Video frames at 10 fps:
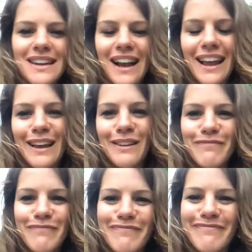me?
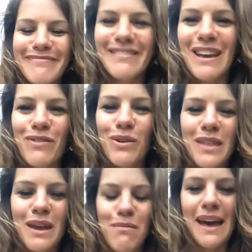If you're
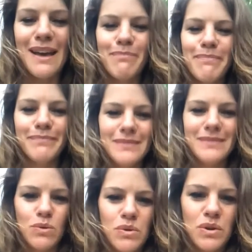there, babe, it's
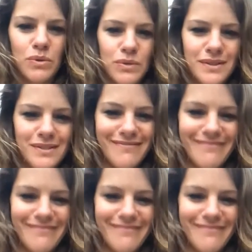all yours.